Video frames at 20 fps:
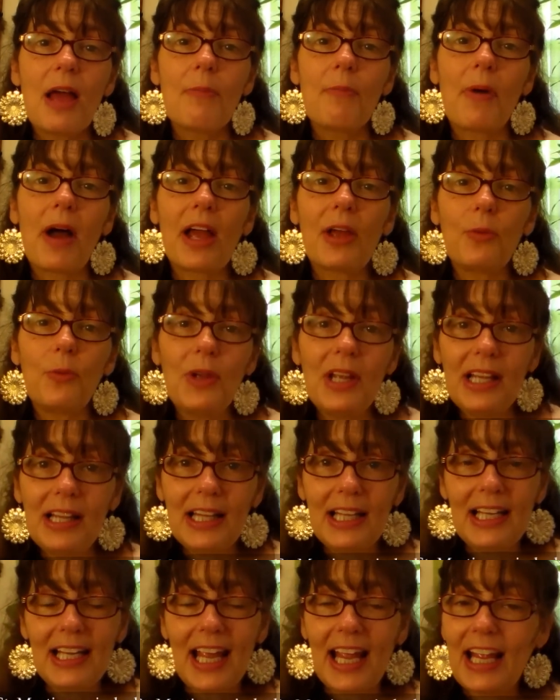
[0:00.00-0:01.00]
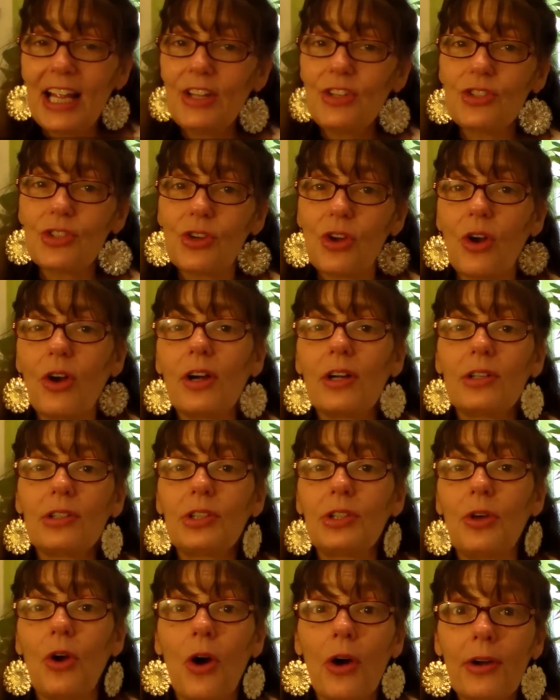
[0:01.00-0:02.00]
my weekly angel
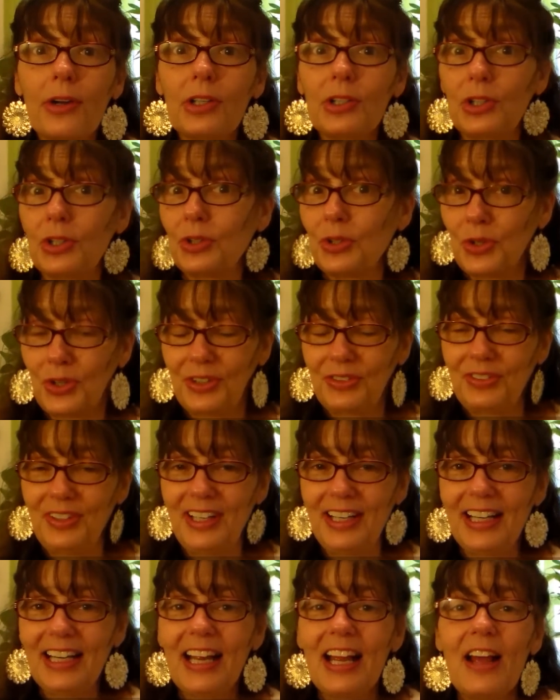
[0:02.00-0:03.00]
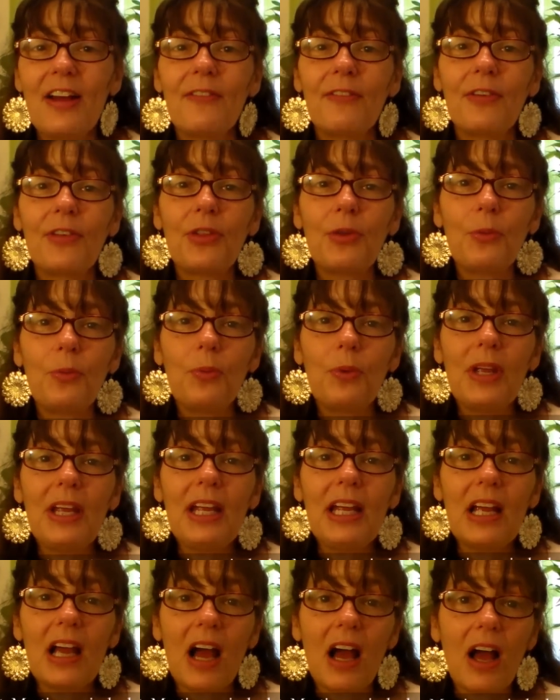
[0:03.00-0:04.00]
oracle card reading for the
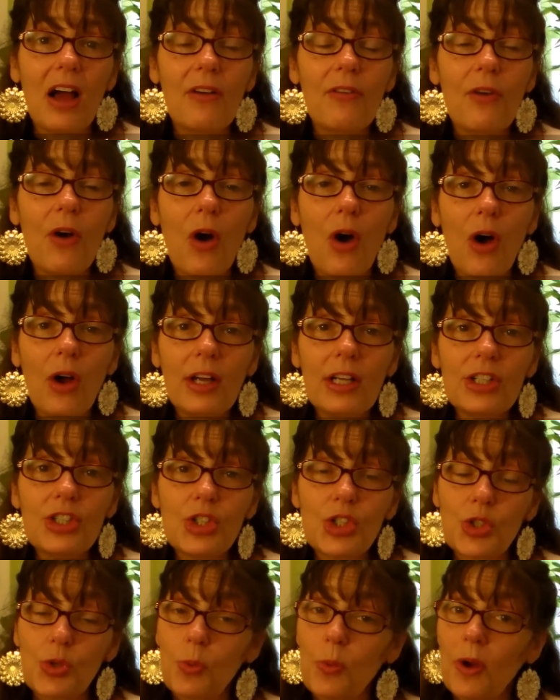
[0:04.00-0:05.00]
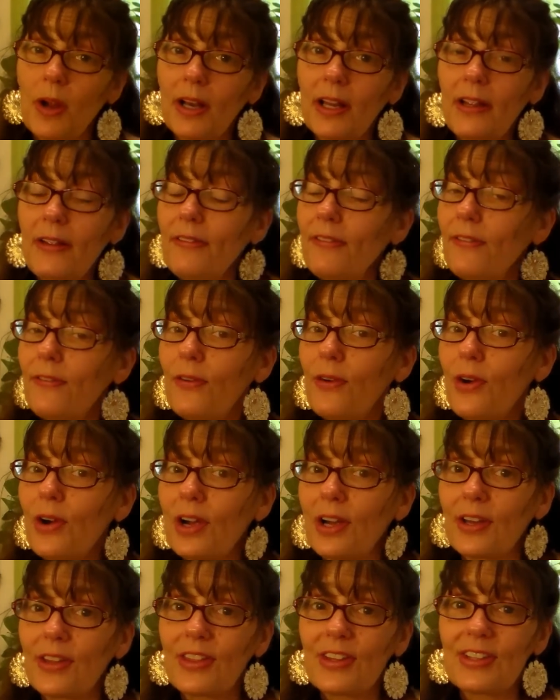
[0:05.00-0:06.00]
week of August 24th.
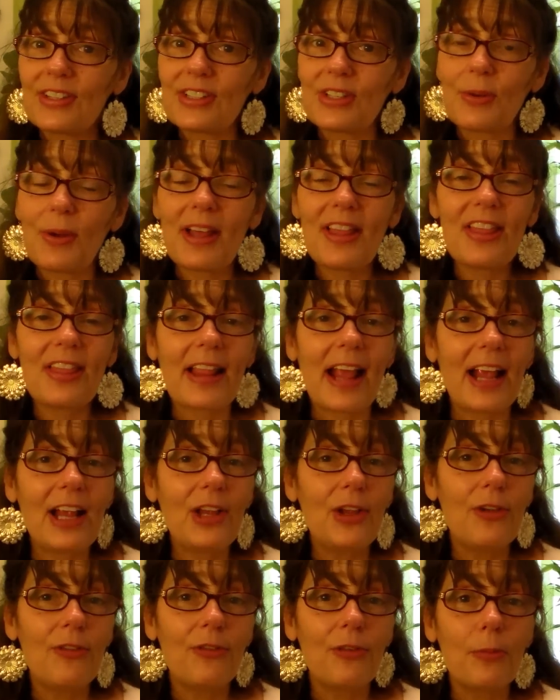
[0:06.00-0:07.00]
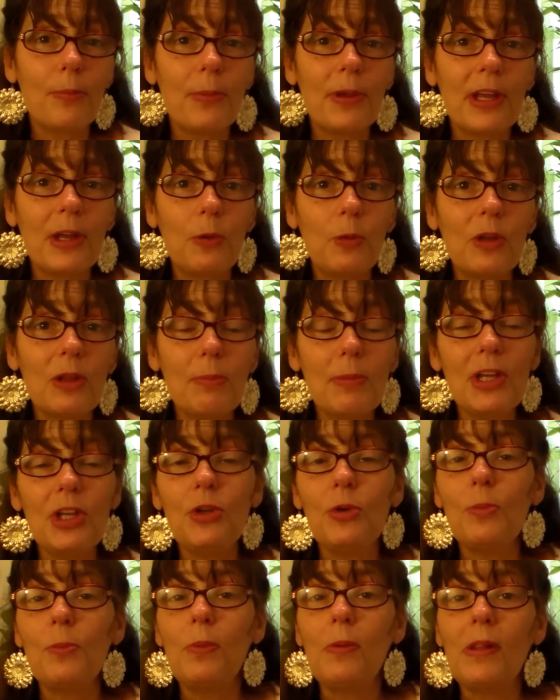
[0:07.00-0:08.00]
So I thank you for being with me.
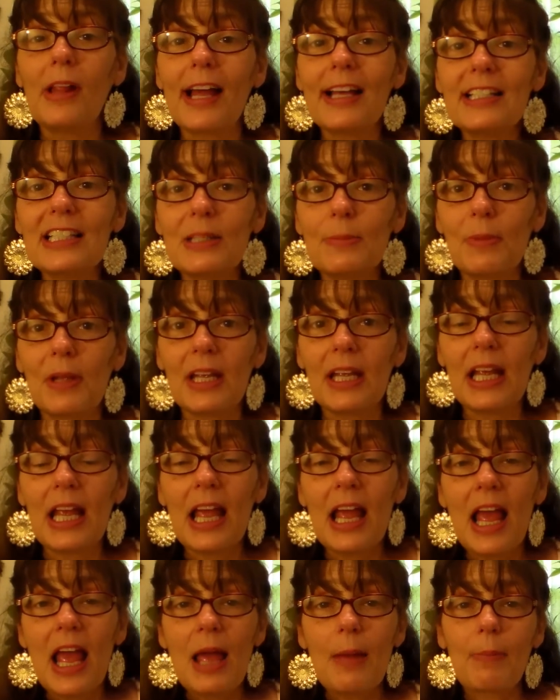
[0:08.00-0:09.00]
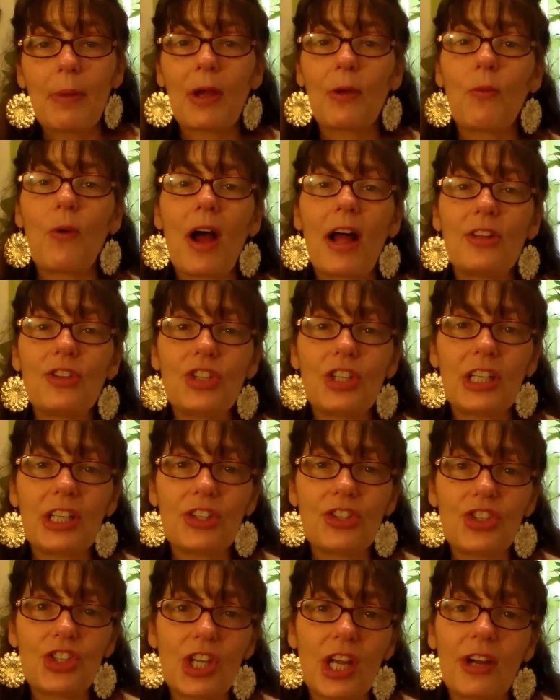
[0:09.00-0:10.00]
You bless me by watching
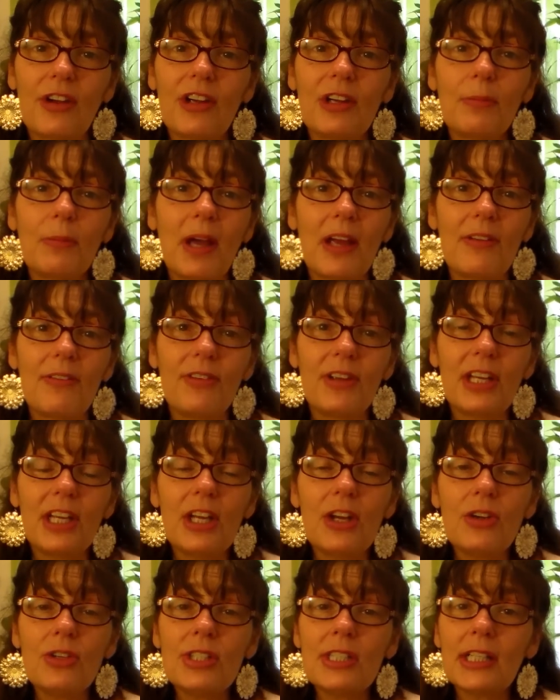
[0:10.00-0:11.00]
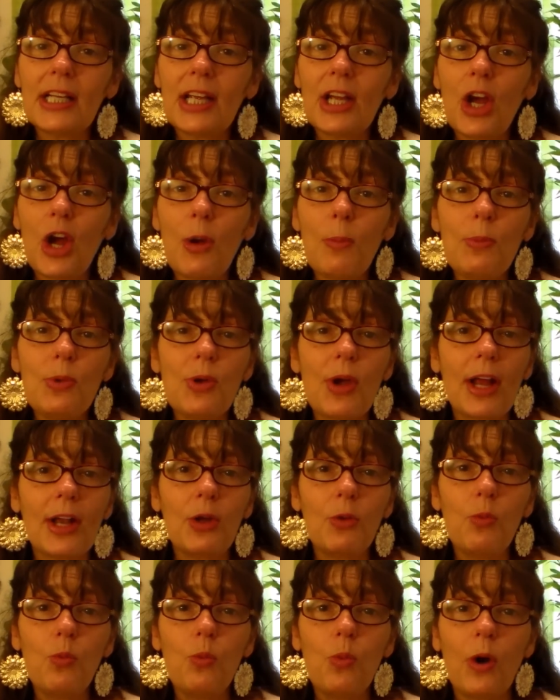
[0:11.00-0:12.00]
and sharing my videos. And I hope you had
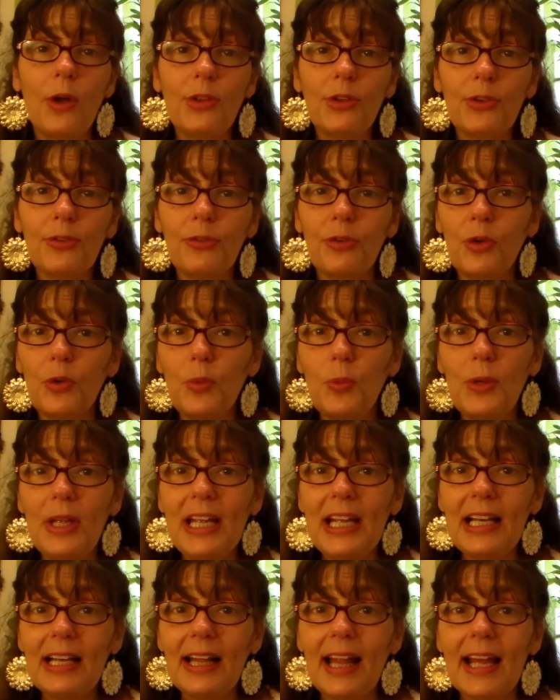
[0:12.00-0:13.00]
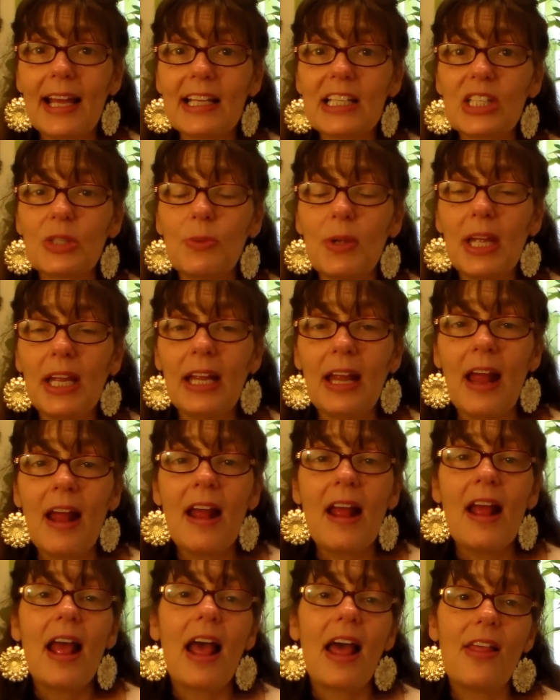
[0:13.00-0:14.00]
a wonderful week last week.
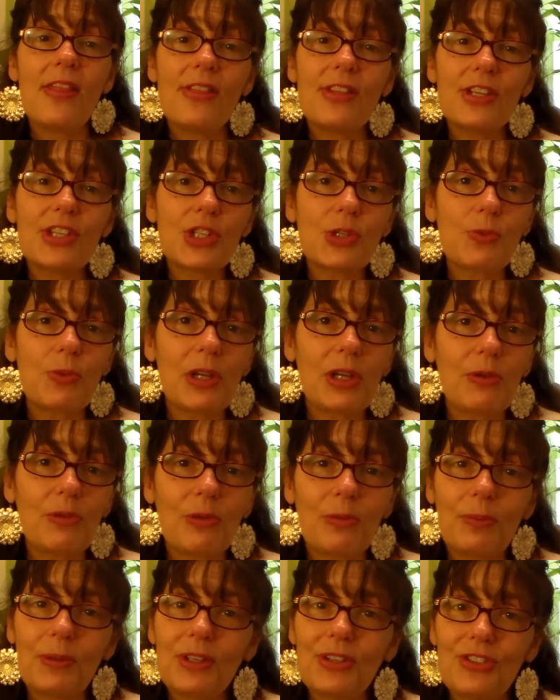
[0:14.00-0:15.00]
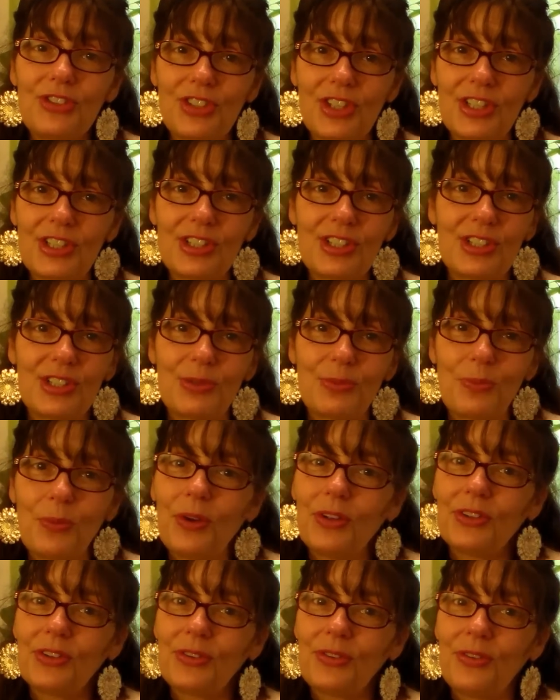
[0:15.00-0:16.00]
And this week will be just as
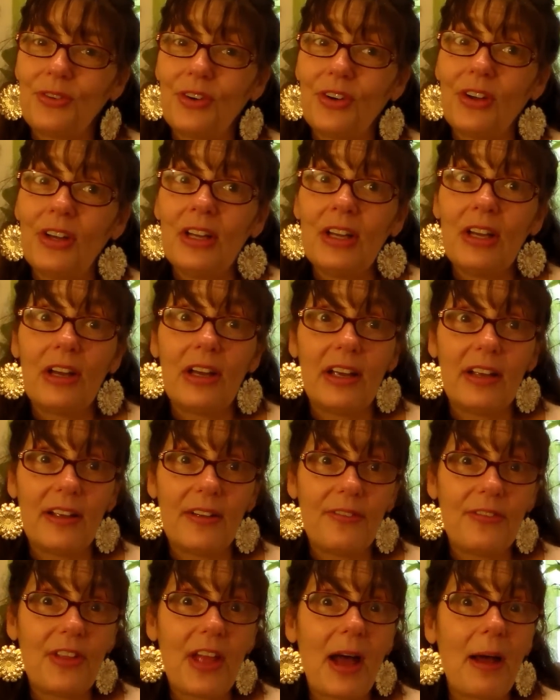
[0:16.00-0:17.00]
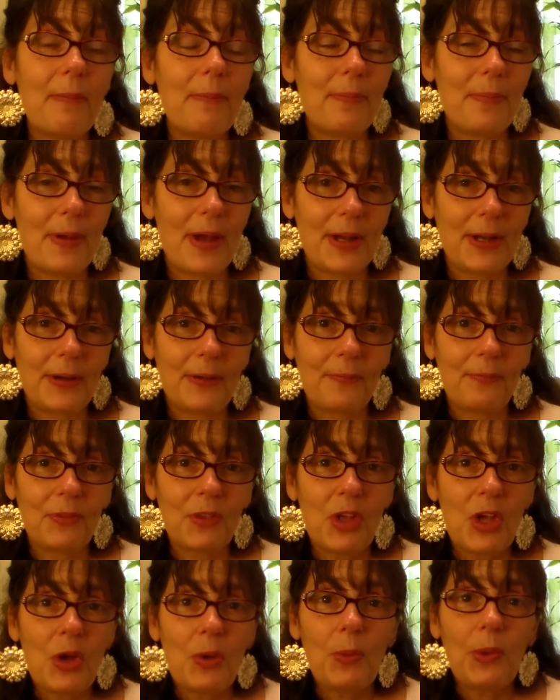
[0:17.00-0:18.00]
wonderful, if not better.
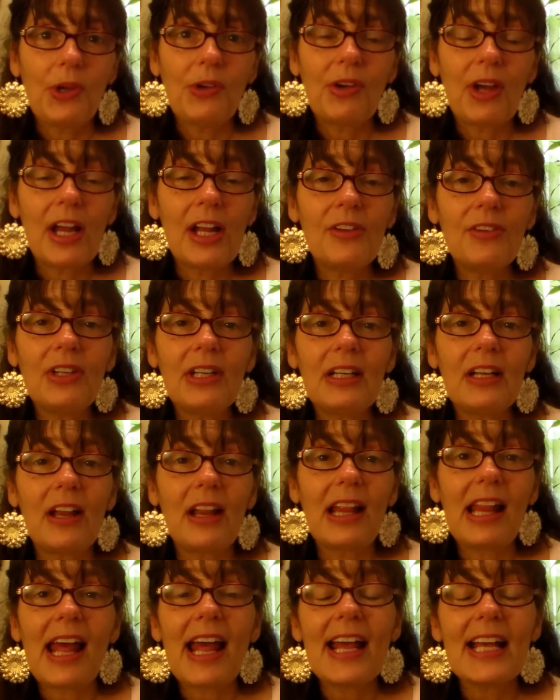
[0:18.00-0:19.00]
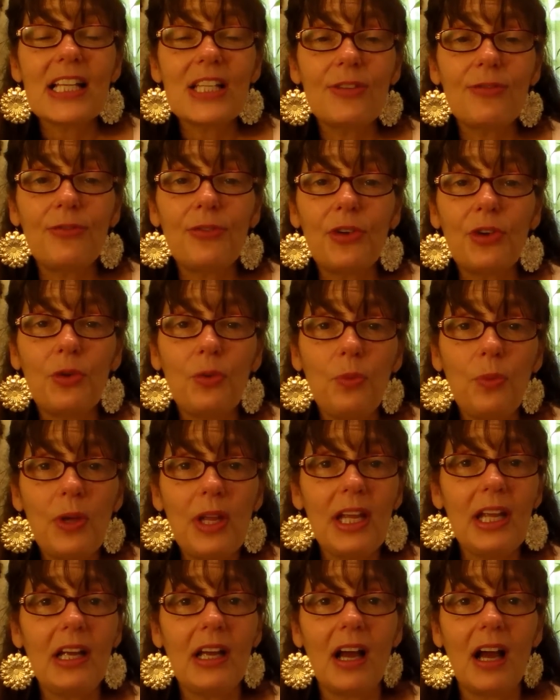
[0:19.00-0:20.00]
We are entering the last full
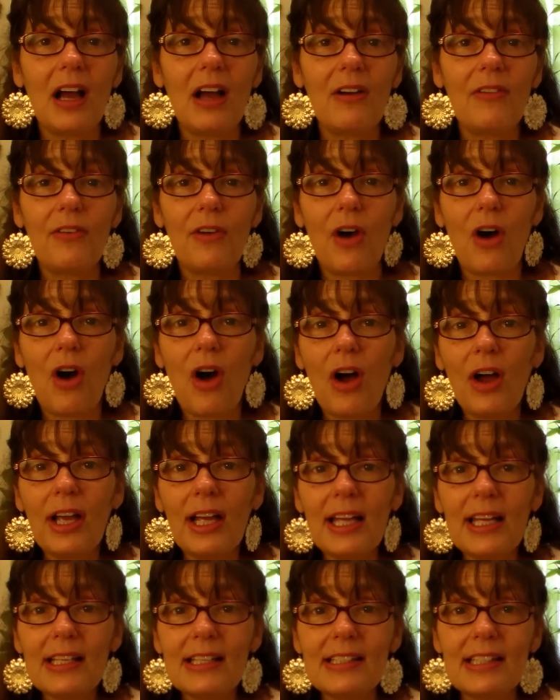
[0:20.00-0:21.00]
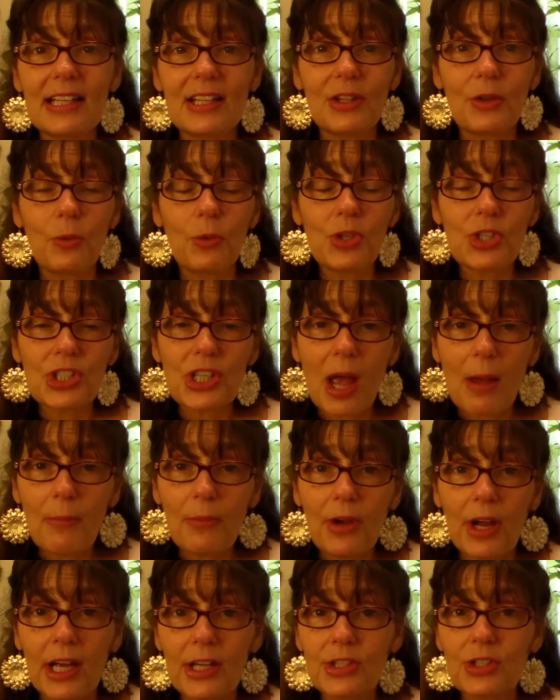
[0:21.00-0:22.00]
week of August, and the
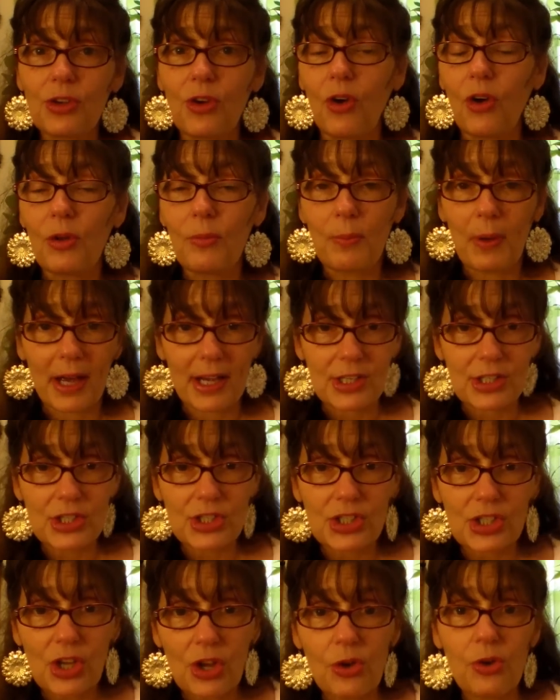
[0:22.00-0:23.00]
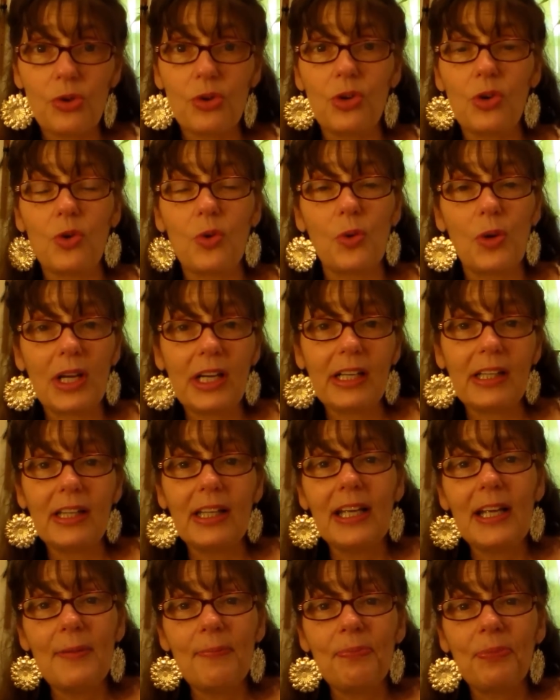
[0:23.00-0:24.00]
summer has gone by so
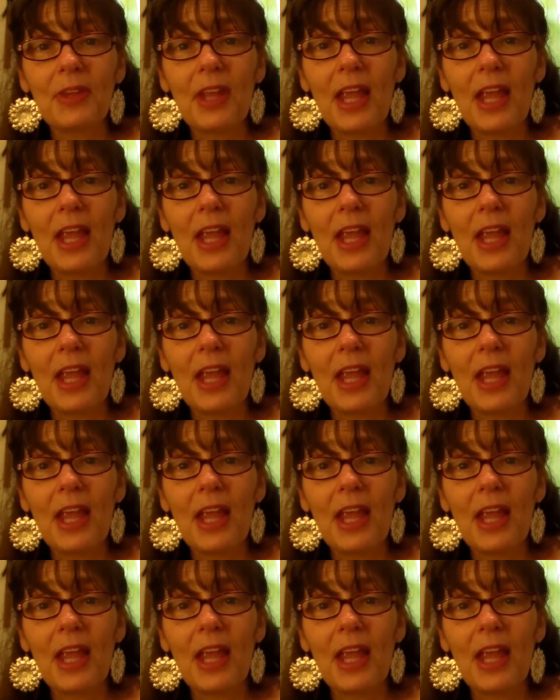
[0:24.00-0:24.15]
quickly.